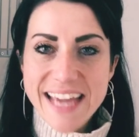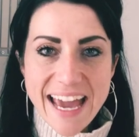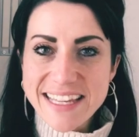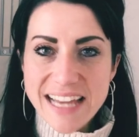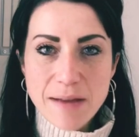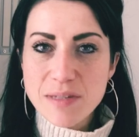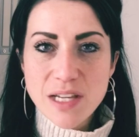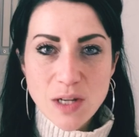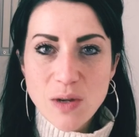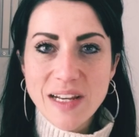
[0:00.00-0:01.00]
Yes,
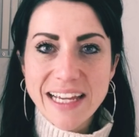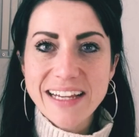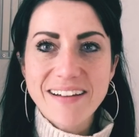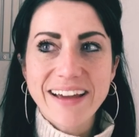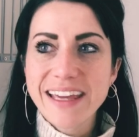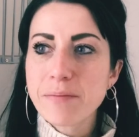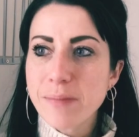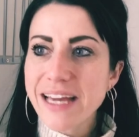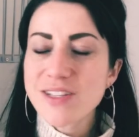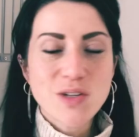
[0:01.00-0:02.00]
absolutely. Like, it
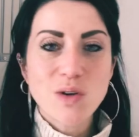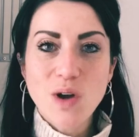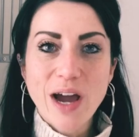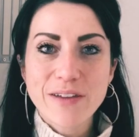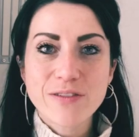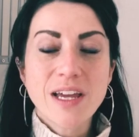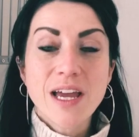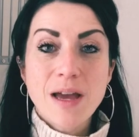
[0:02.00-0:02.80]
makes your life